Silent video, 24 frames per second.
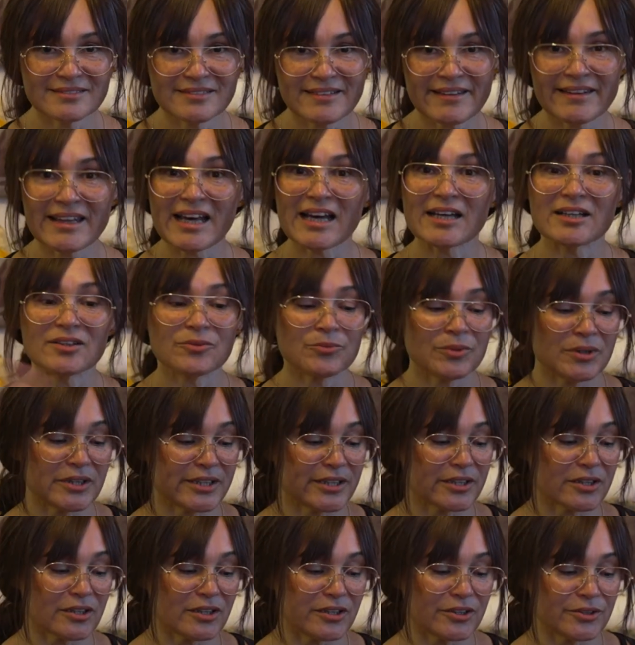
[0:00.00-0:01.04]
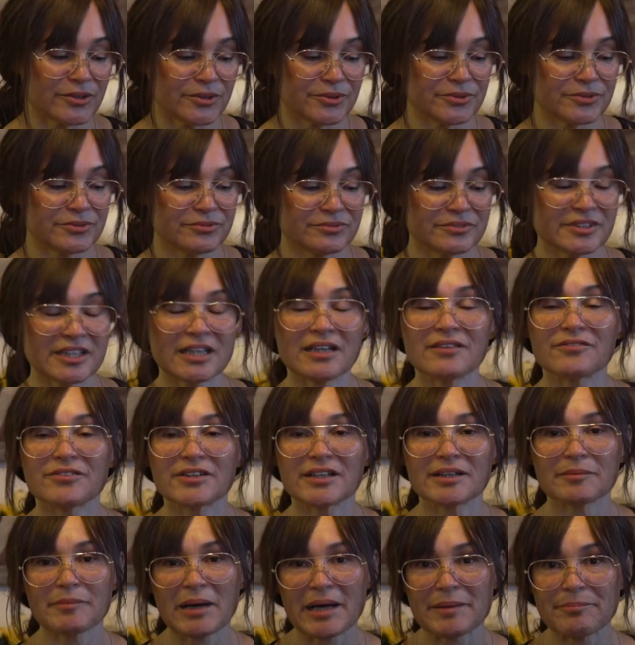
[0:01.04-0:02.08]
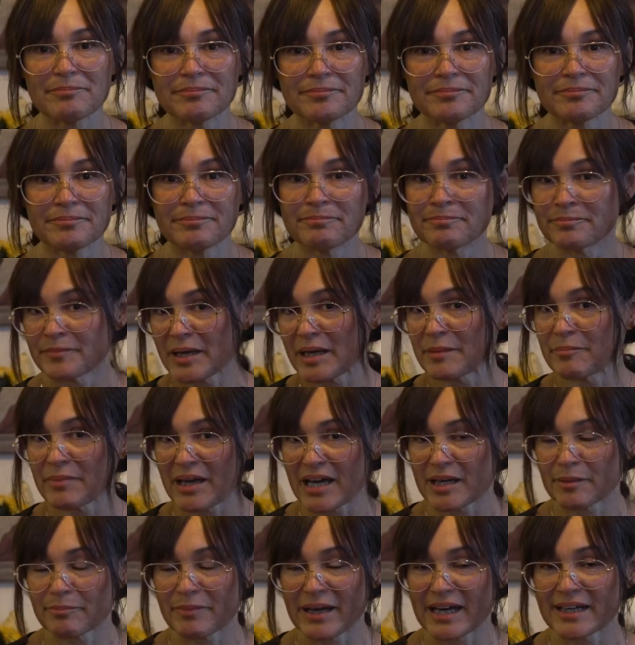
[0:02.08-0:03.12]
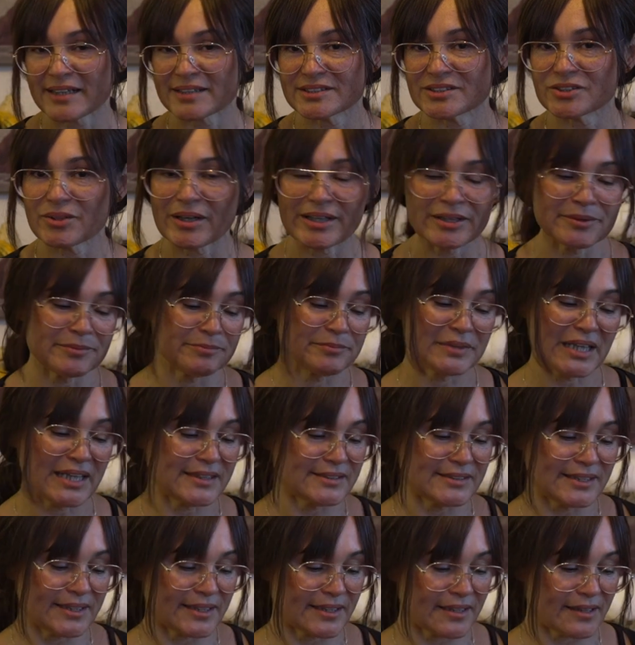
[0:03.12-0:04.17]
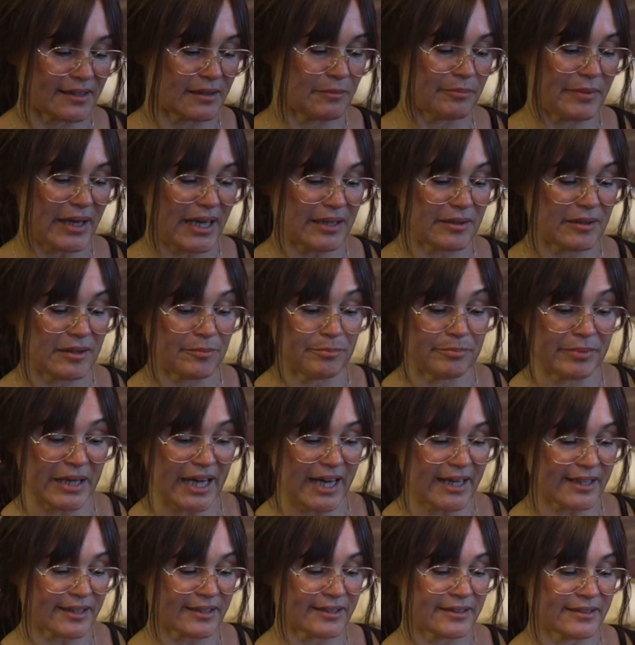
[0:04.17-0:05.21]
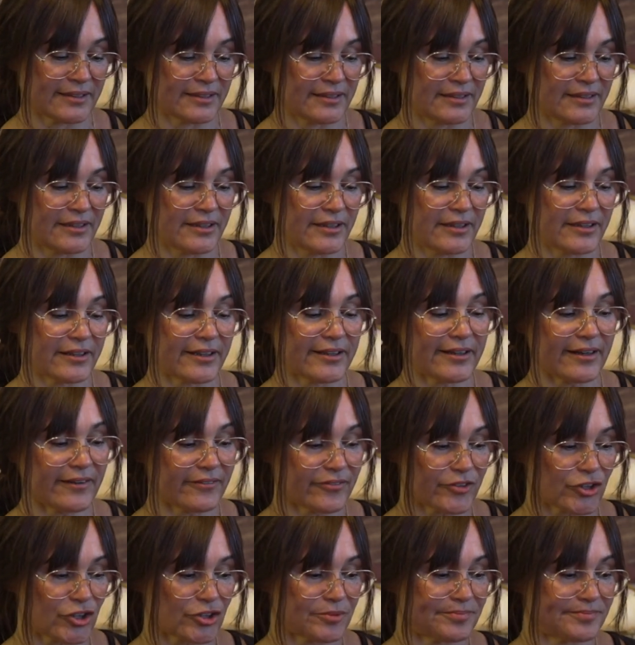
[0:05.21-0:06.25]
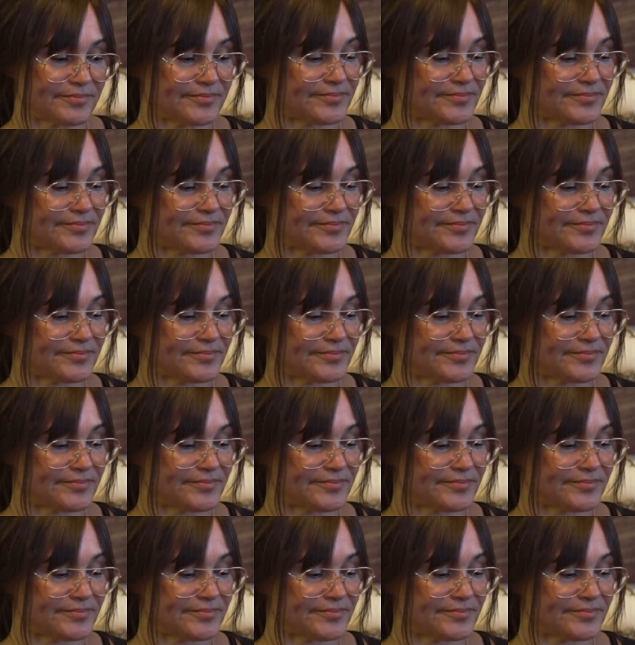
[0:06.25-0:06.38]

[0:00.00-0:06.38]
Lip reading: that will include covering my backpack. So I am not taking a pack cover.